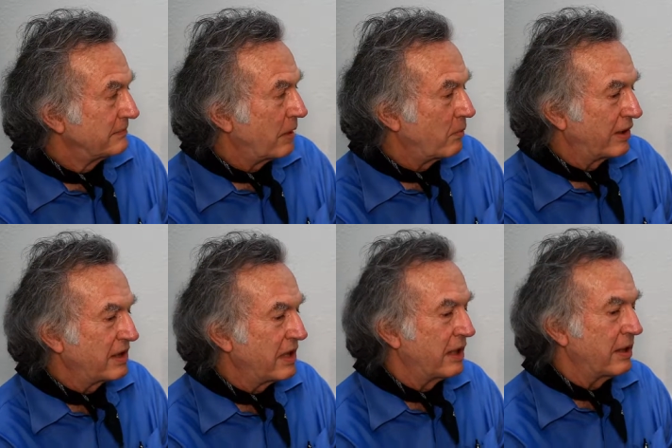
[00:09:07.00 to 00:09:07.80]
I'm
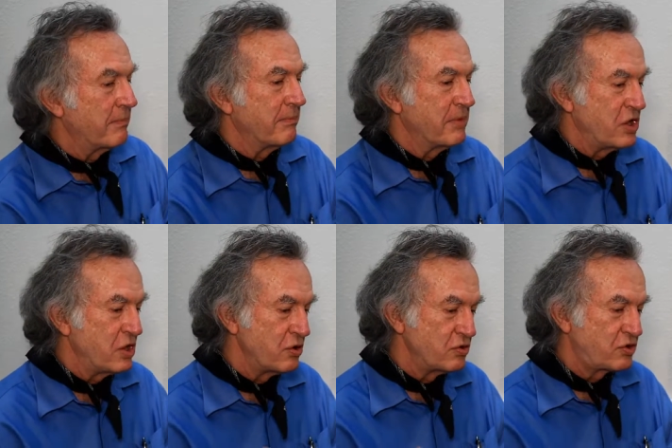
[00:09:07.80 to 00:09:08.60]
working on a
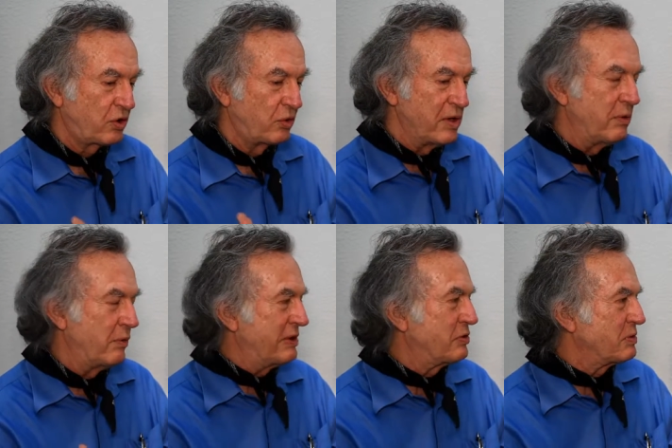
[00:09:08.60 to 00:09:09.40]
huge career
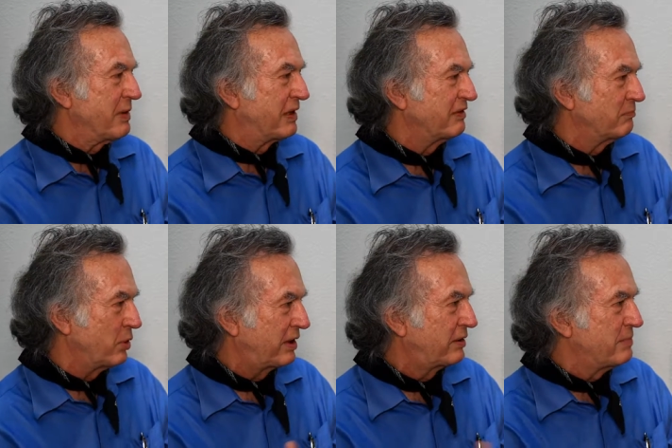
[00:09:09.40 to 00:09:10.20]
retrospective
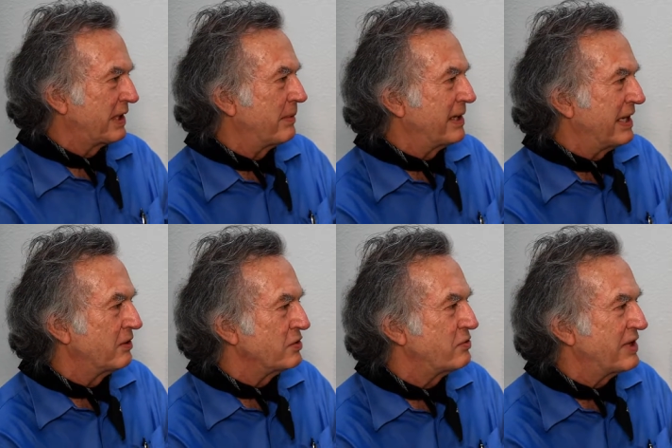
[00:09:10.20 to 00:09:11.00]
book coming
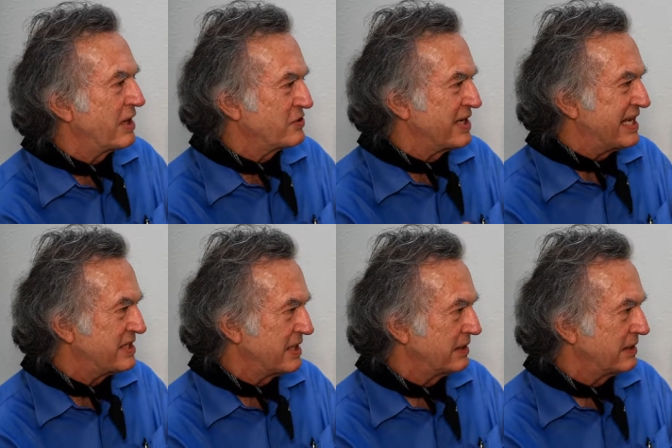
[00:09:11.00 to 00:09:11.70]
out in 2018.